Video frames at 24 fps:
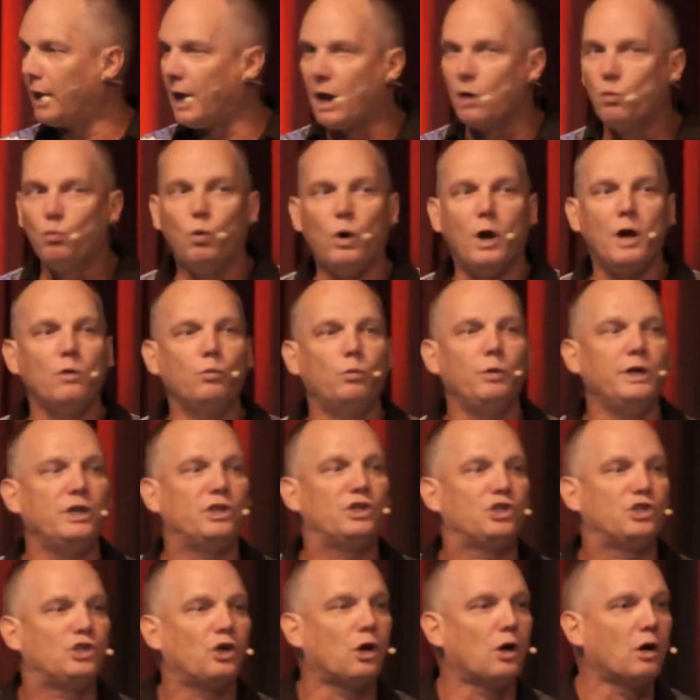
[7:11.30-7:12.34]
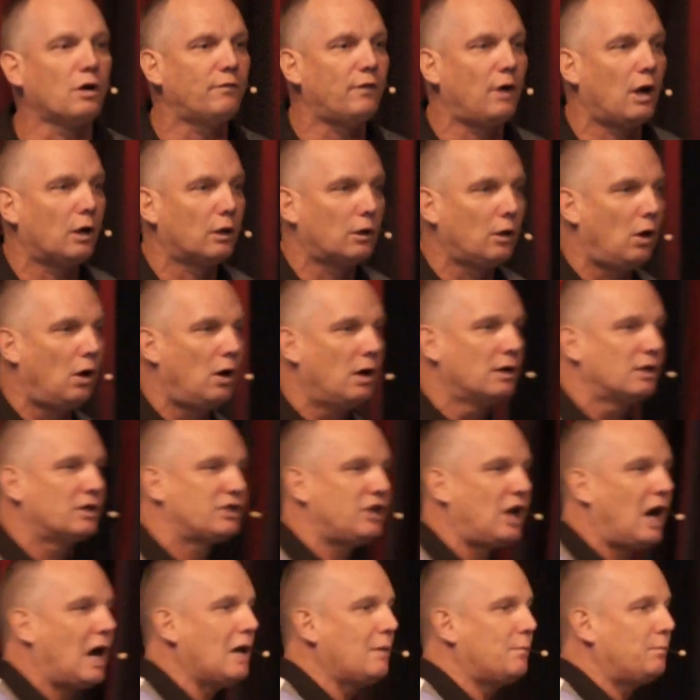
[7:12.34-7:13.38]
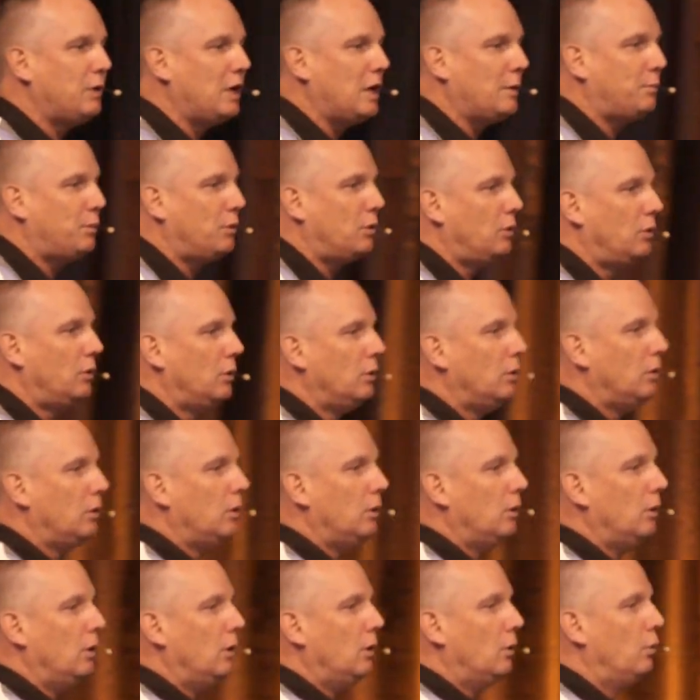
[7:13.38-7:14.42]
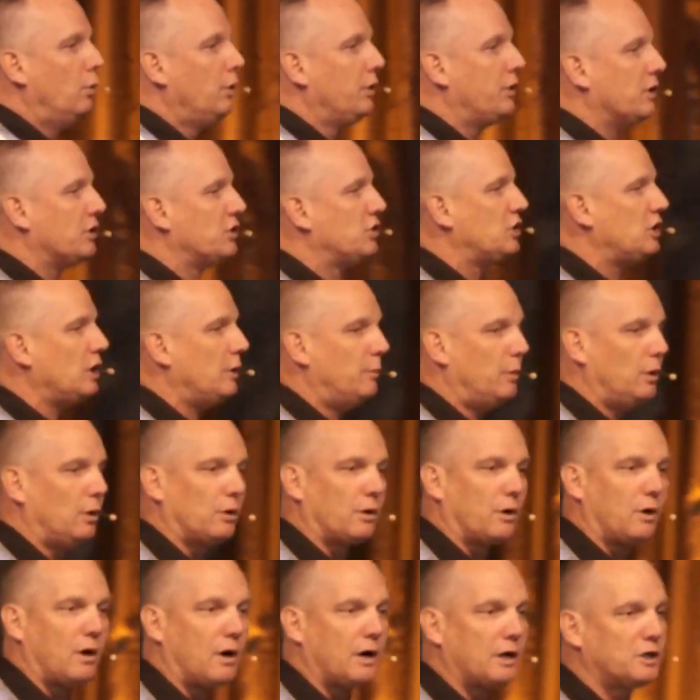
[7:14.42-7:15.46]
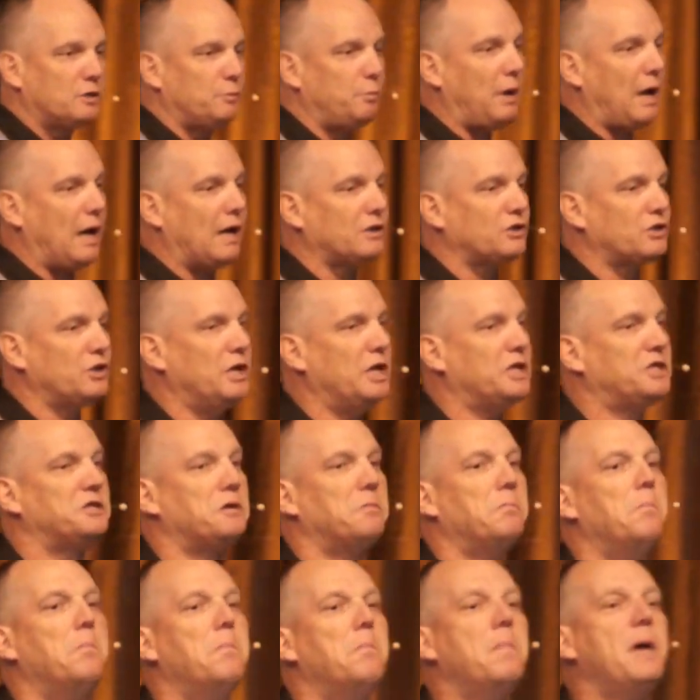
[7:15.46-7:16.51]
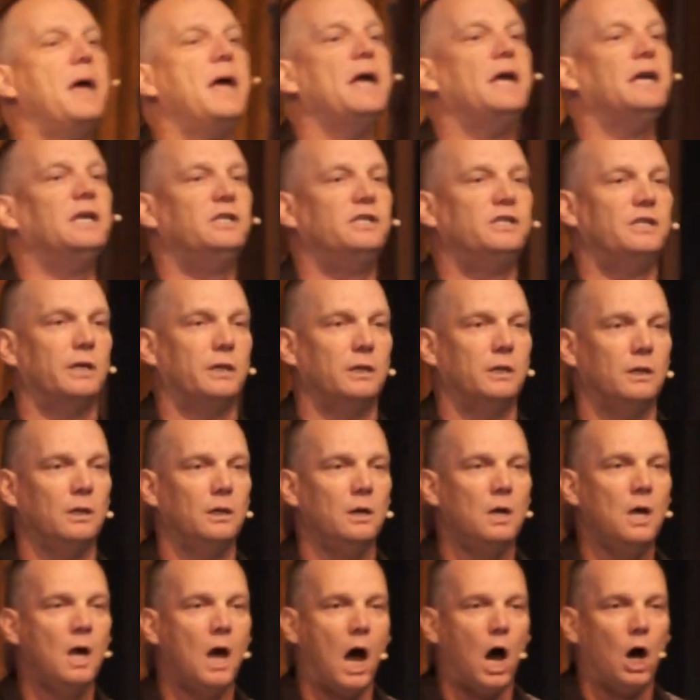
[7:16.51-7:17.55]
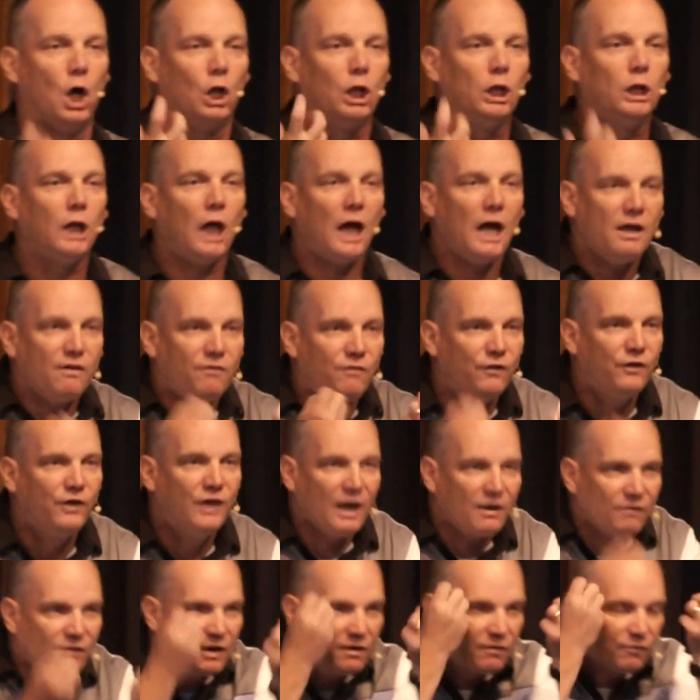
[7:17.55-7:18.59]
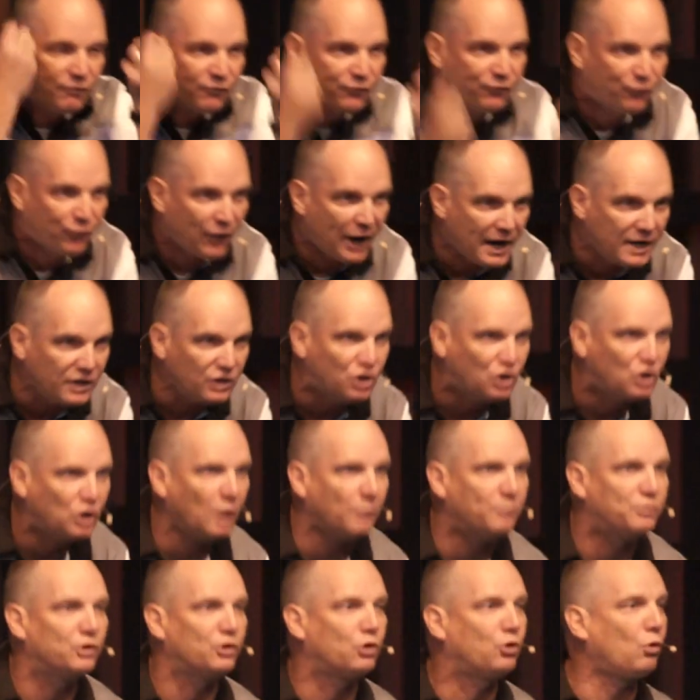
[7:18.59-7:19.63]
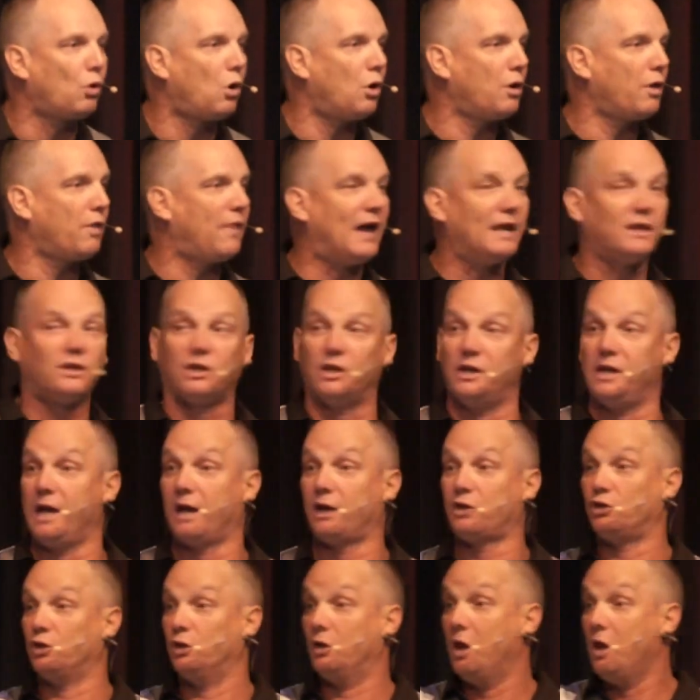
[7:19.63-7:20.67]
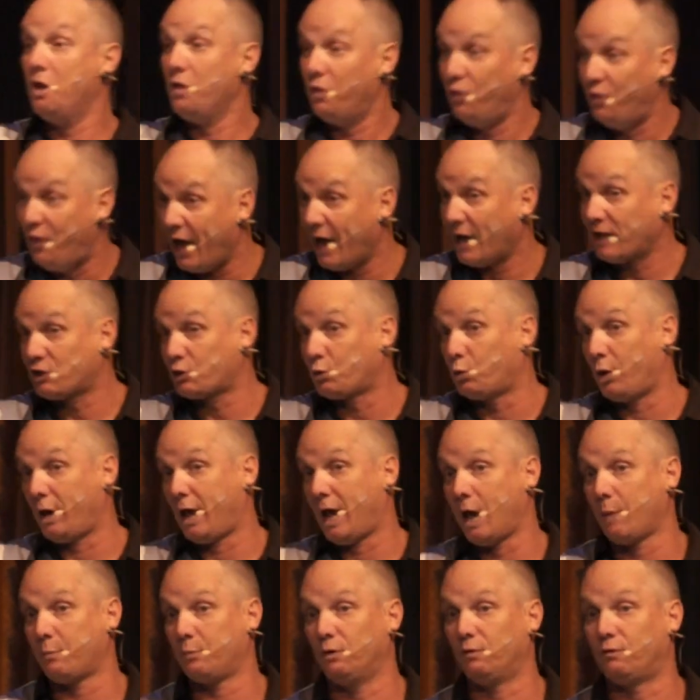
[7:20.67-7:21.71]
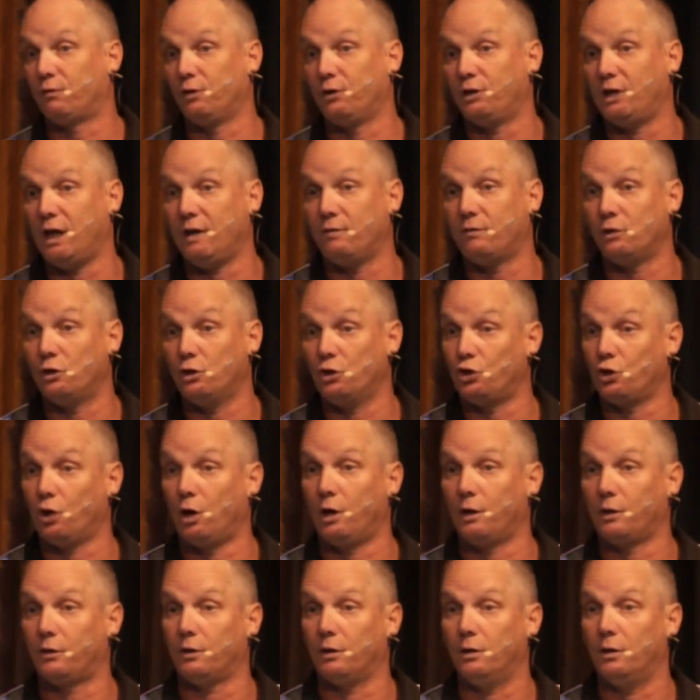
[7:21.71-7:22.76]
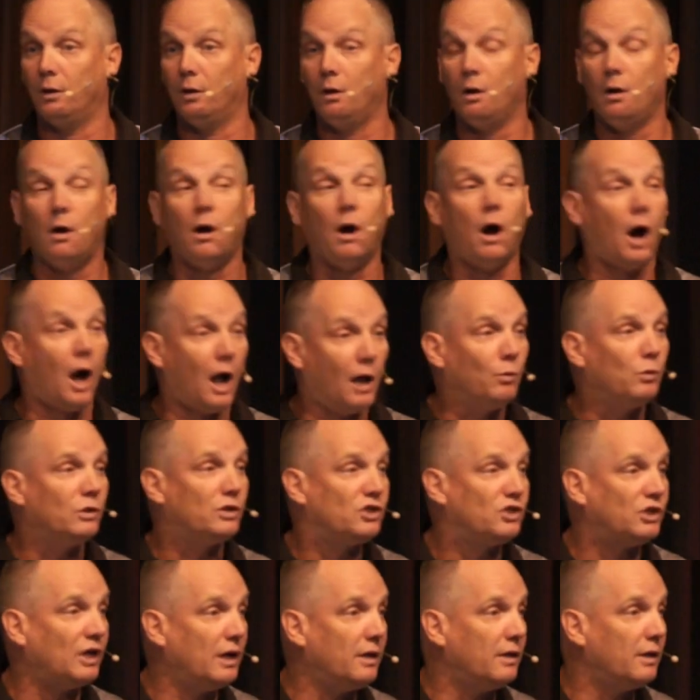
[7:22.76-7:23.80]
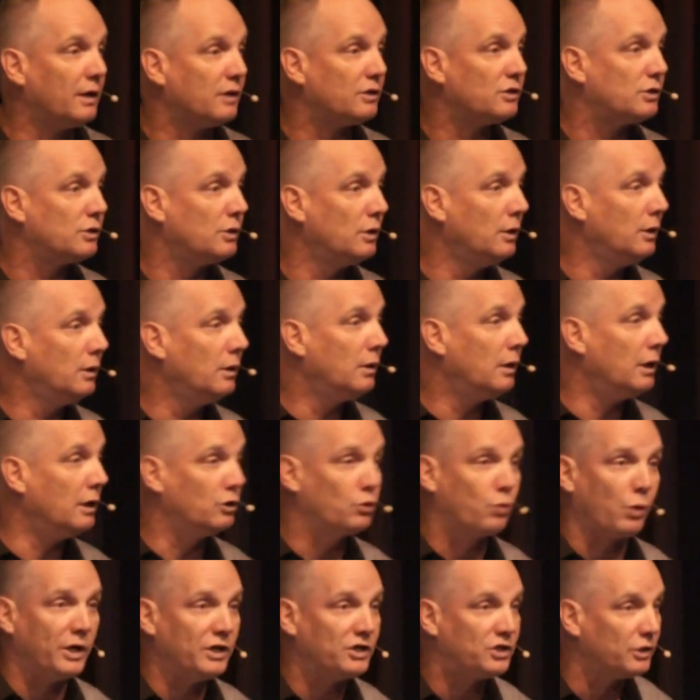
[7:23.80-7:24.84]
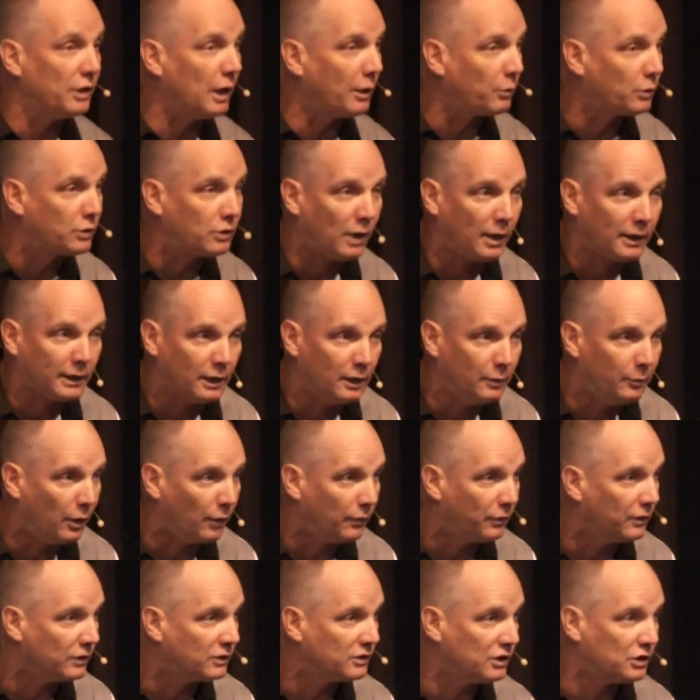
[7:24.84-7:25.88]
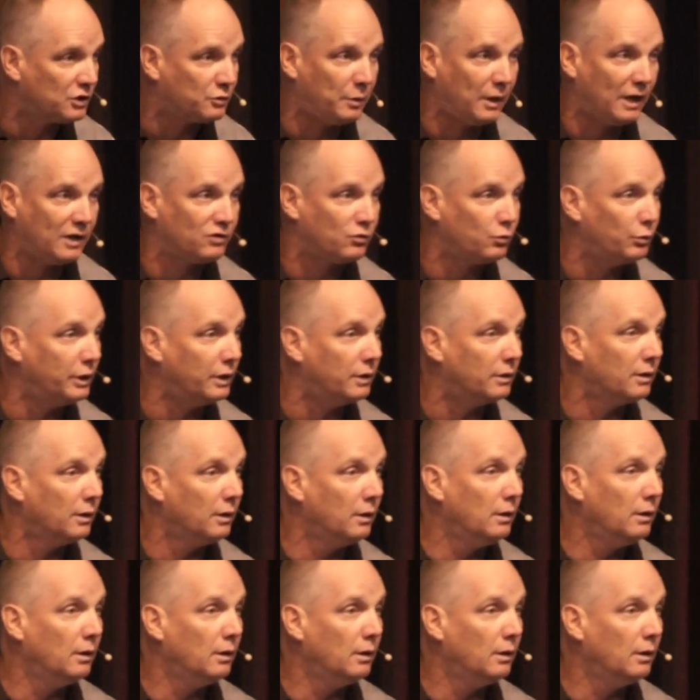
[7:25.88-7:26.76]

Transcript: And when we serve alongside people with a similar heart's passion, it's amazing how life-giving friendships grow to that connection. That's what happened for David and Jonathan. I would say this, and Grace and I were talking about this past week.